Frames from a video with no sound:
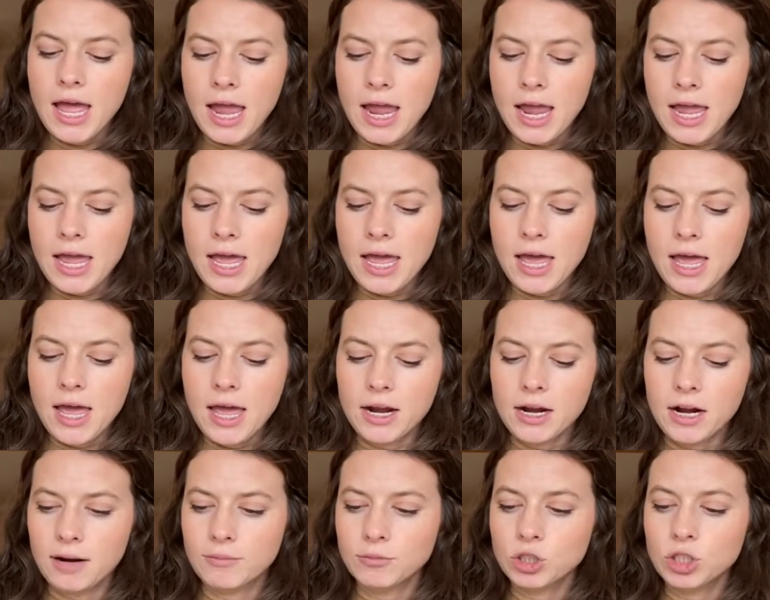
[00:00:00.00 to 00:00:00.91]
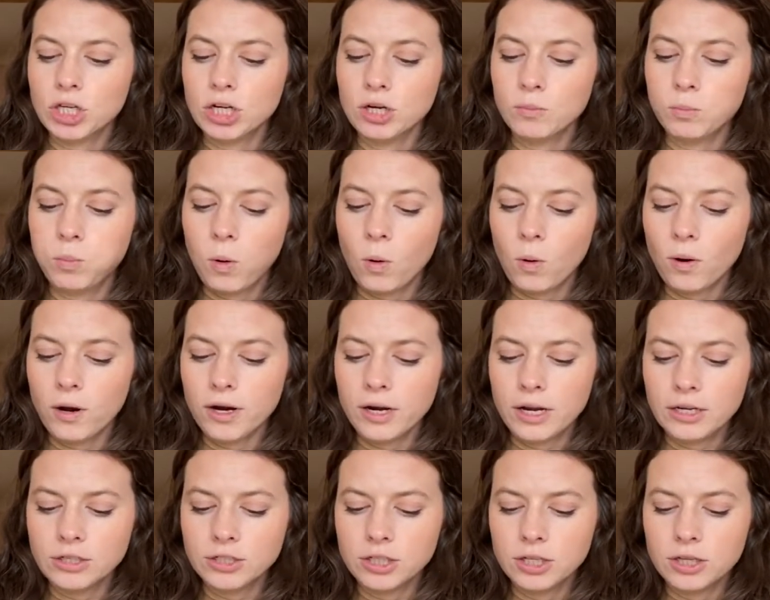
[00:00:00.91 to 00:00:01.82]
And I'm just gonna pour it
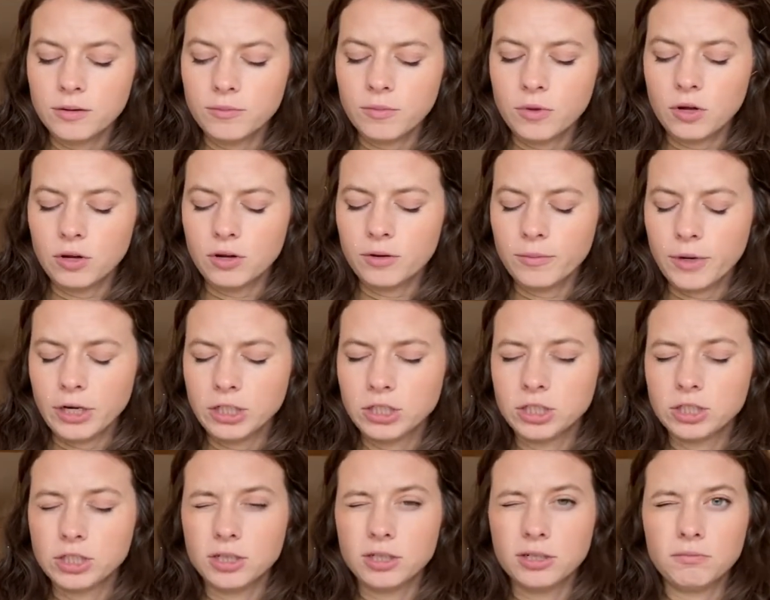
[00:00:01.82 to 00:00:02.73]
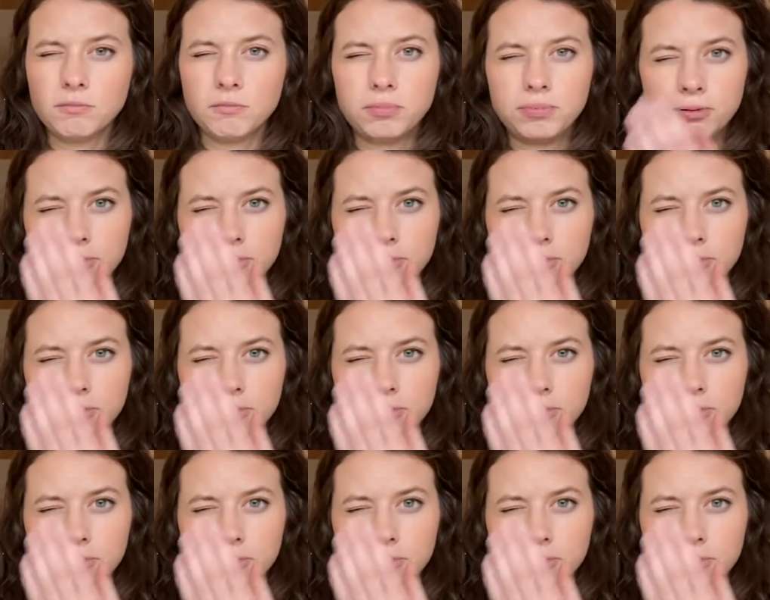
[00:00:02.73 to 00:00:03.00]
into the milk mixture